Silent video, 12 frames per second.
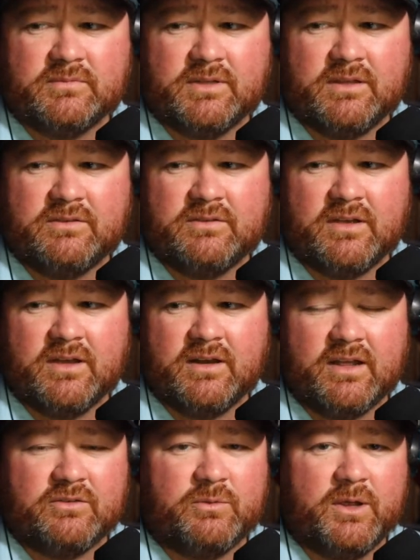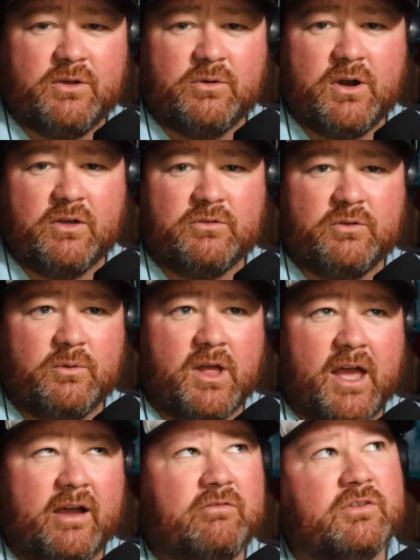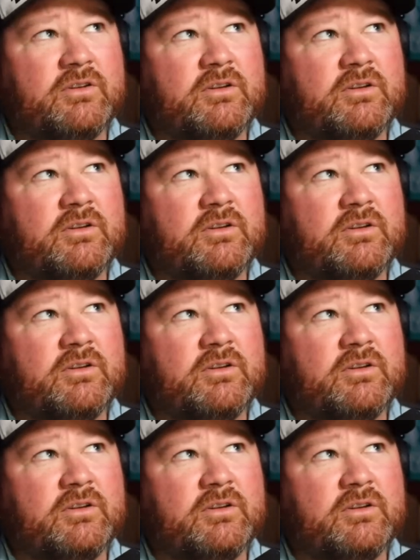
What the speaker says: It's next week. Who knows who we'll have?